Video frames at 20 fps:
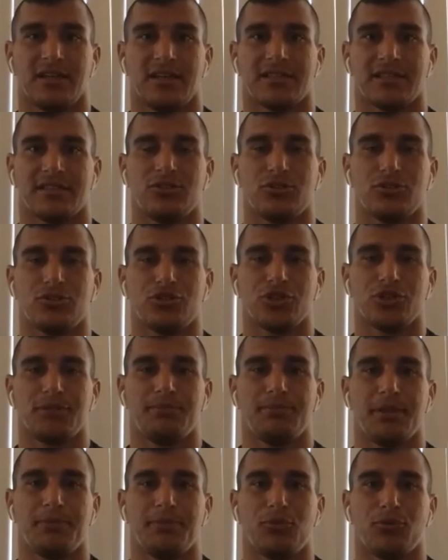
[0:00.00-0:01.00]
Because usually
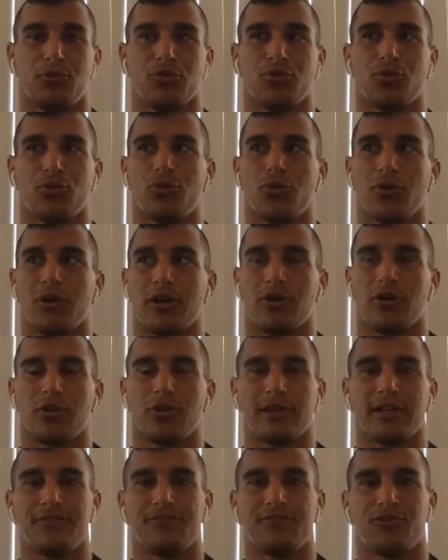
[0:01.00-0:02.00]
people who are
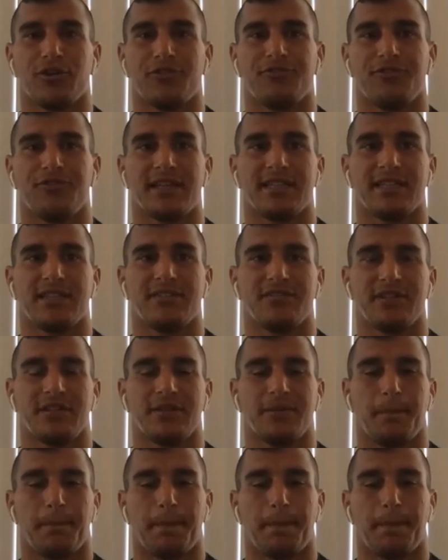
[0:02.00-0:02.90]
looking for a fight, even